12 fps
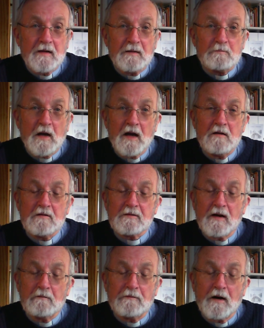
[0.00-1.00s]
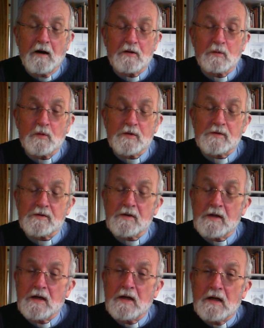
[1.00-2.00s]
My own grandfather was
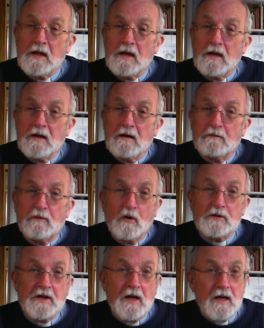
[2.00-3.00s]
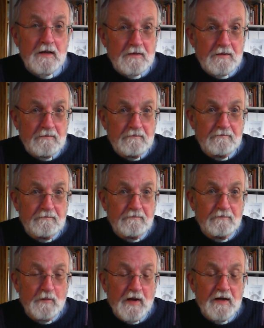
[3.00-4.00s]
48
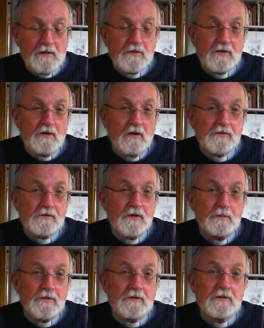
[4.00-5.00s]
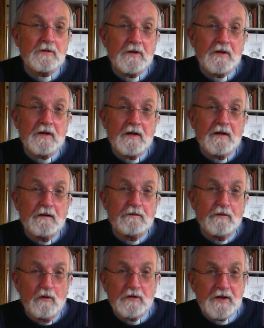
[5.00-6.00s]
when he was conscripted.
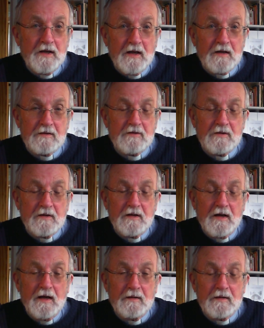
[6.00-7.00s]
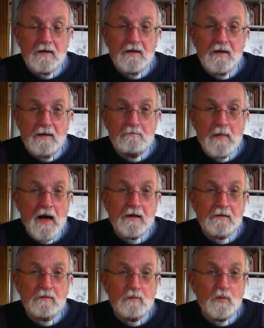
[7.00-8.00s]
48, a
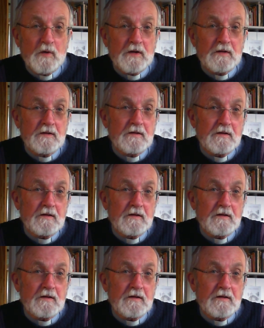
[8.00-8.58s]
man with